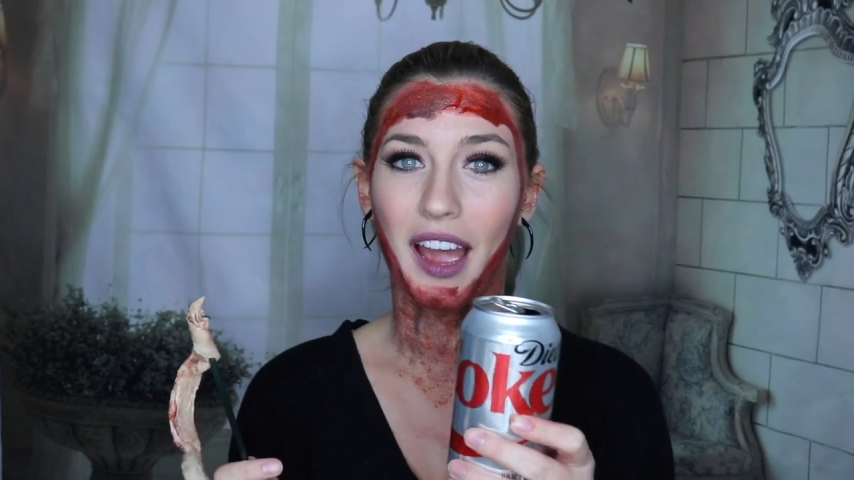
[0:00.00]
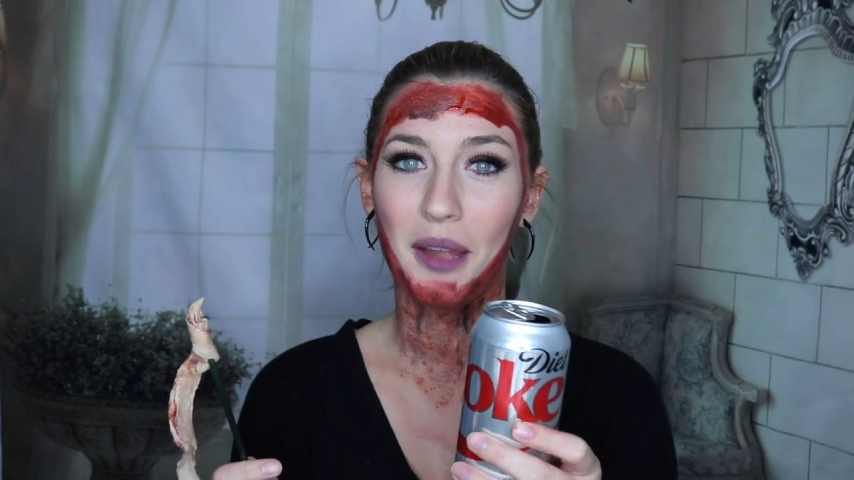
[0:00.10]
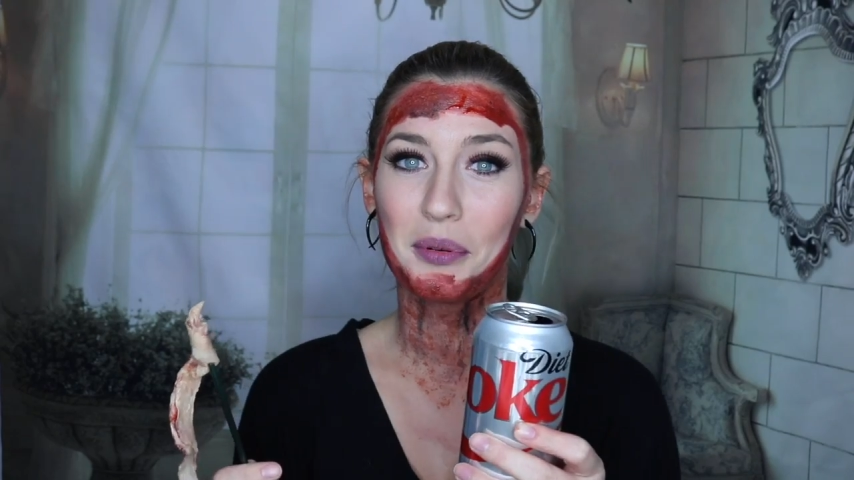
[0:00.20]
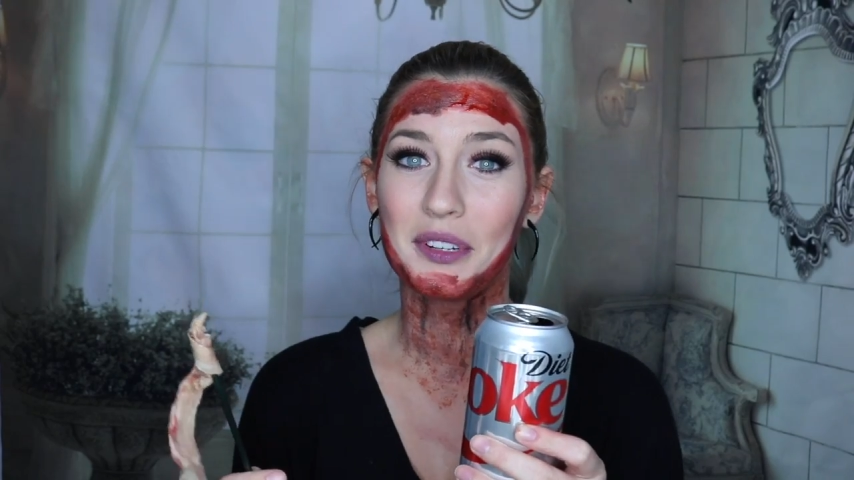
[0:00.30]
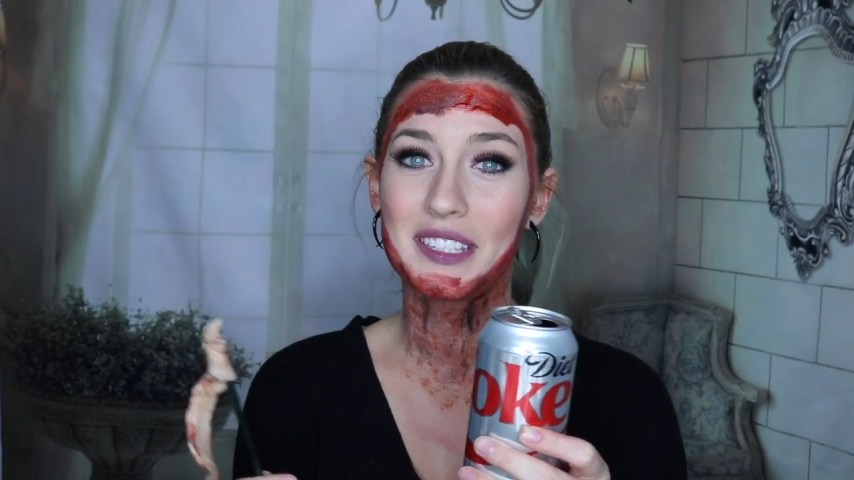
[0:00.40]

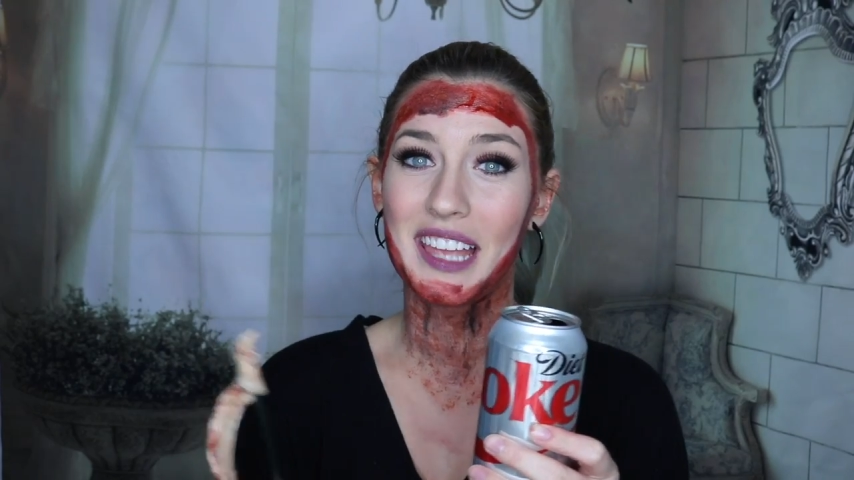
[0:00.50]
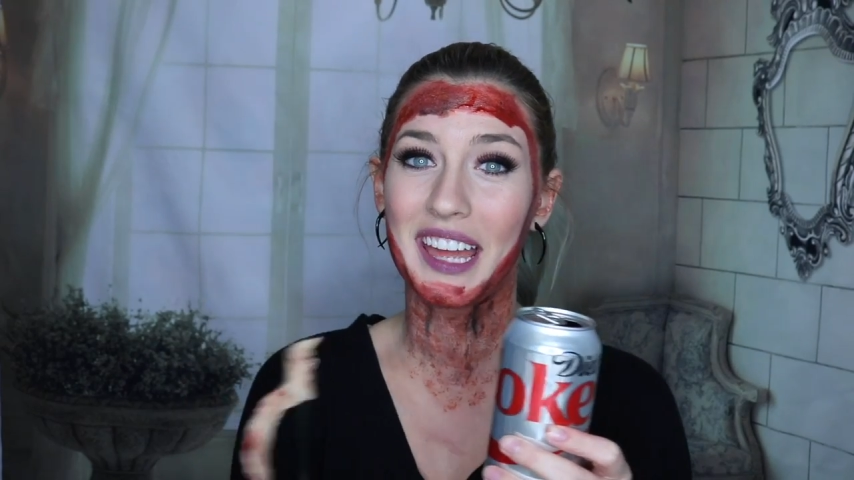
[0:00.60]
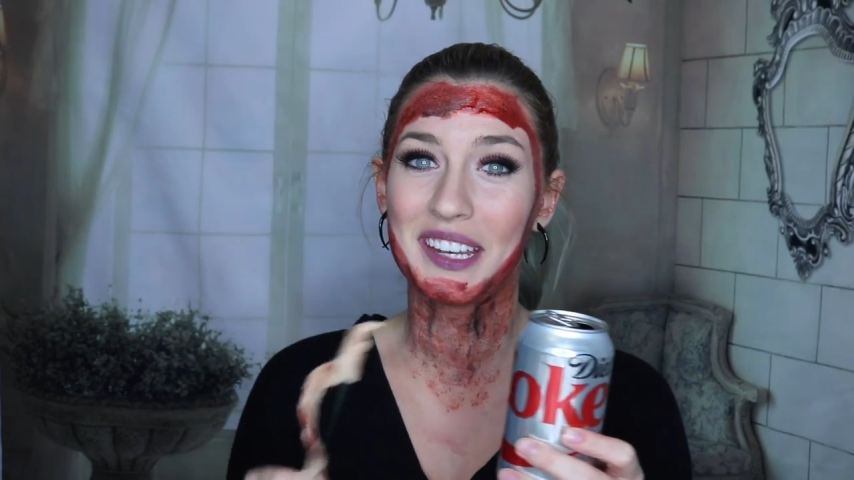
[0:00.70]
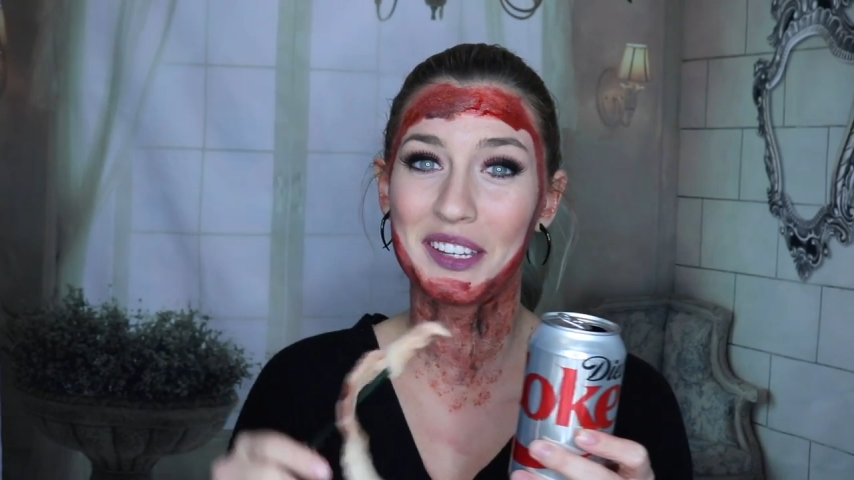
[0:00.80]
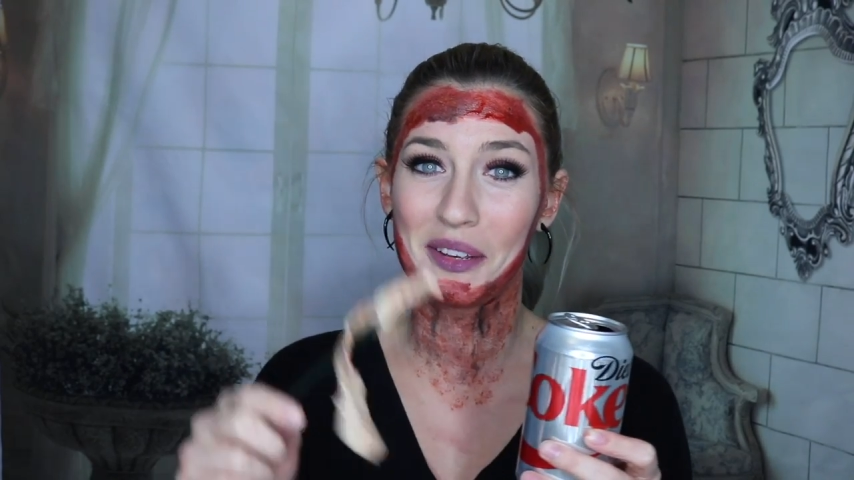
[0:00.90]
I will
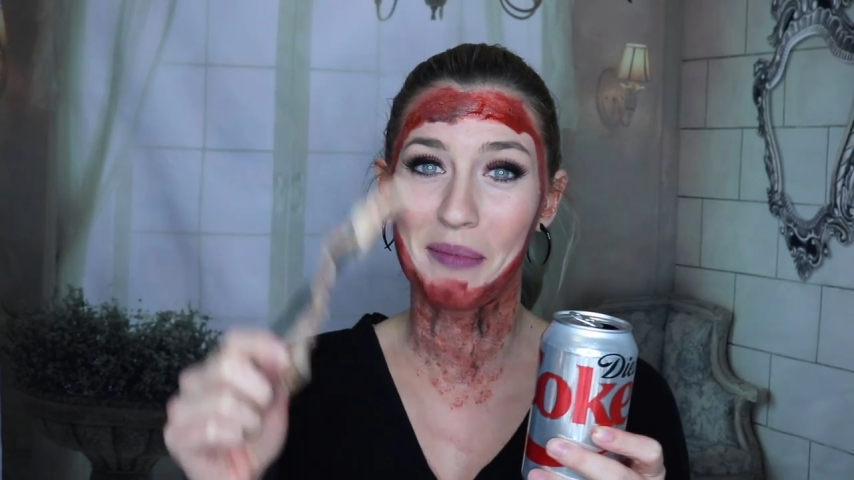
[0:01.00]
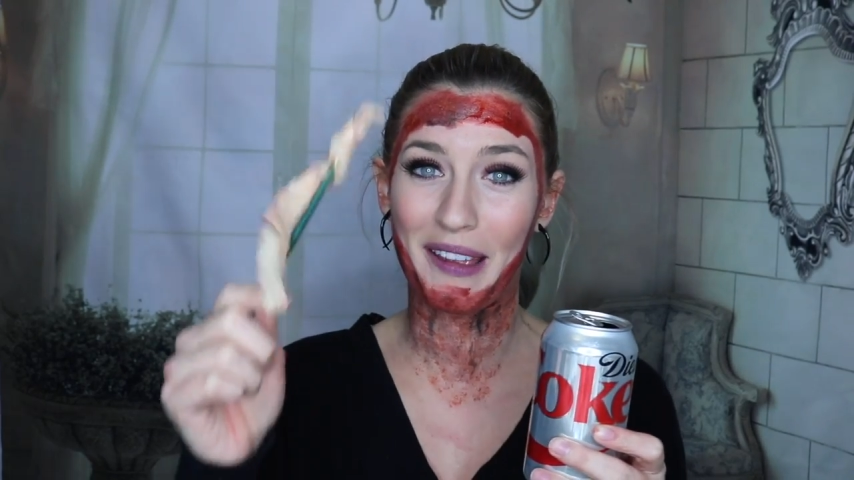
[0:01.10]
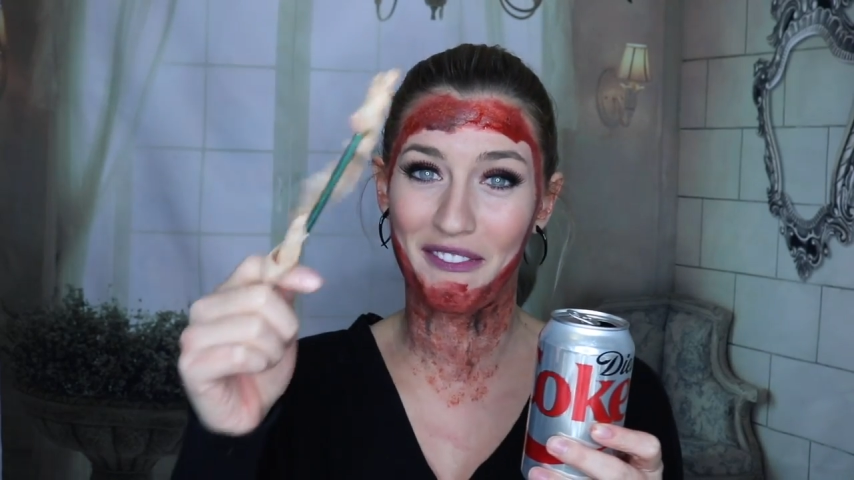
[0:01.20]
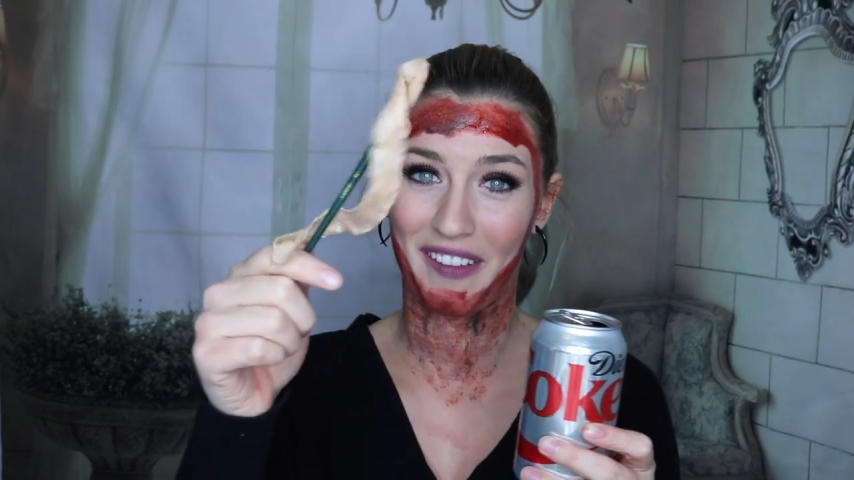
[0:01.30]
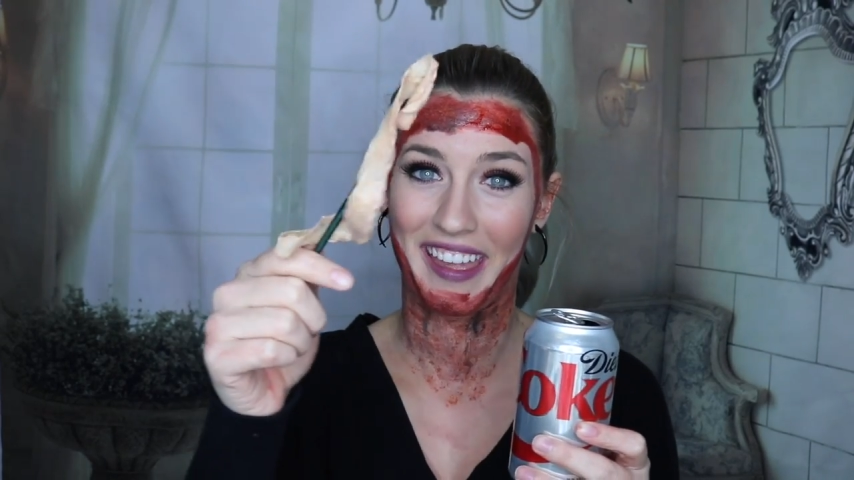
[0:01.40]
send you
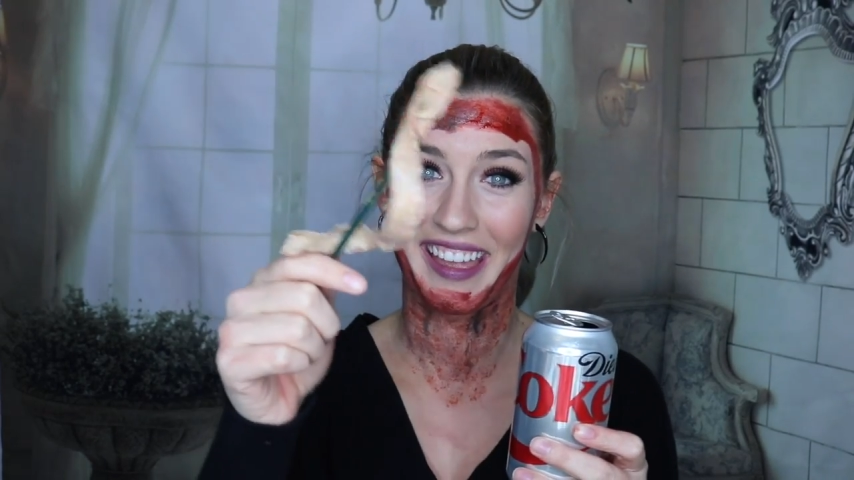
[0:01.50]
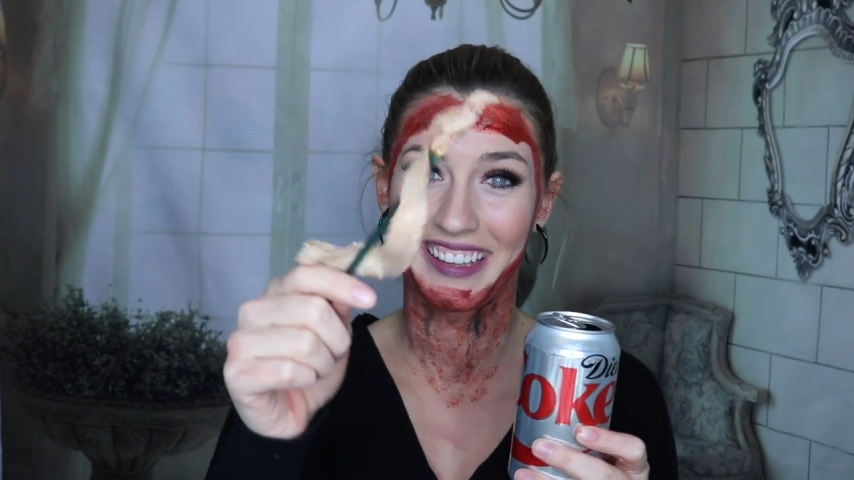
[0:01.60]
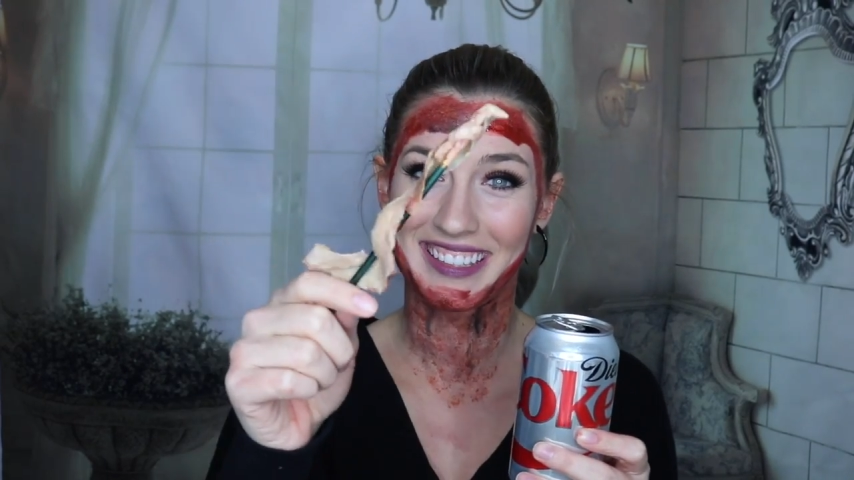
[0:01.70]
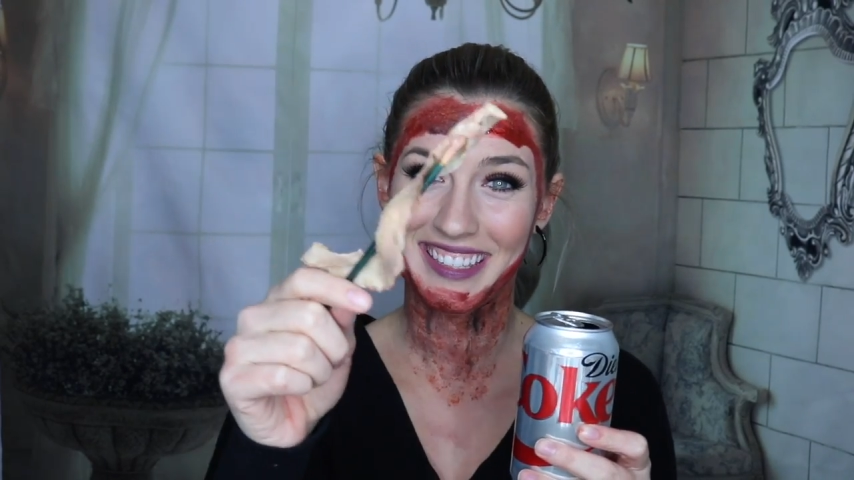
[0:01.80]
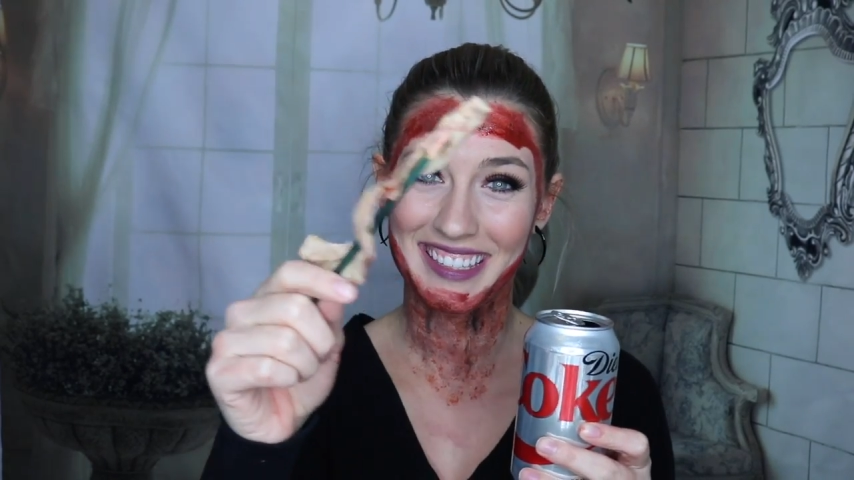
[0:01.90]
my
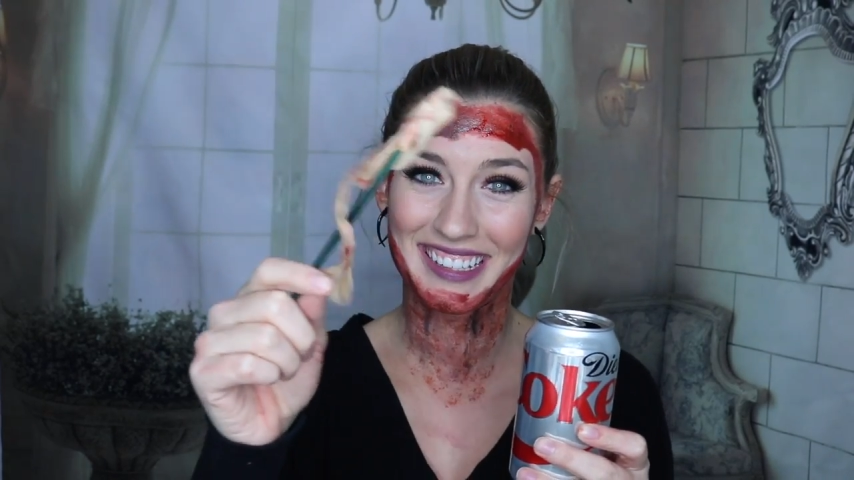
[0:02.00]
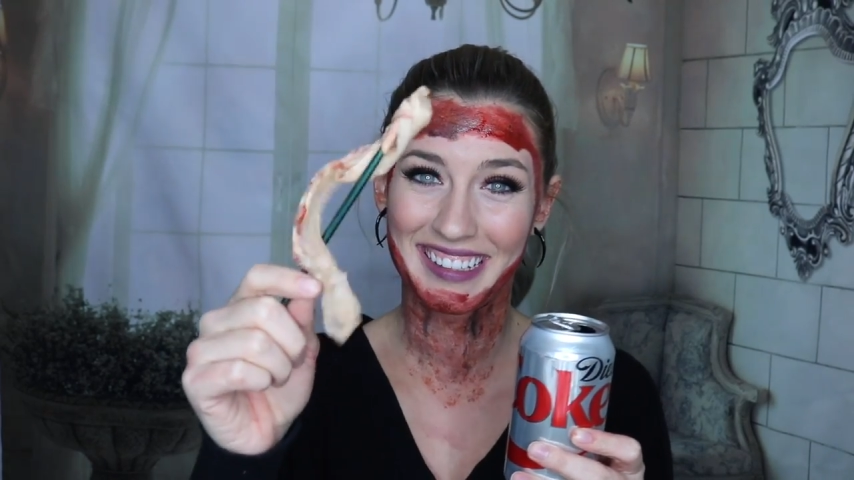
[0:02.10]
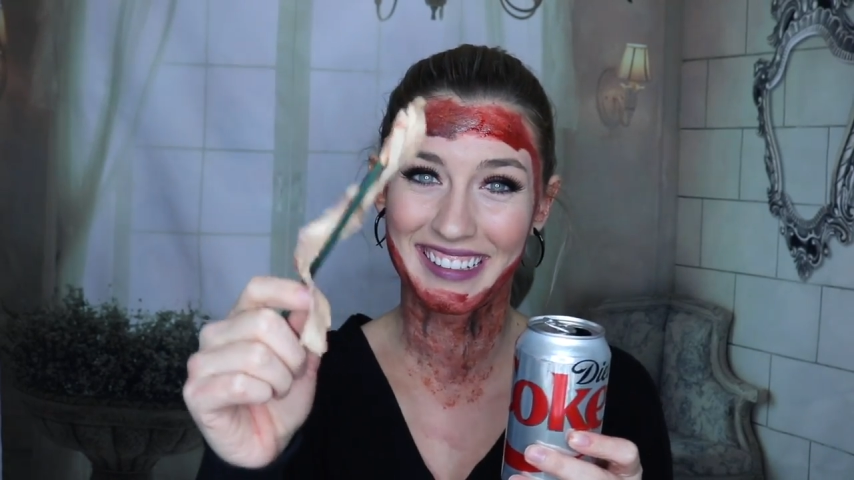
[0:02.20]
face.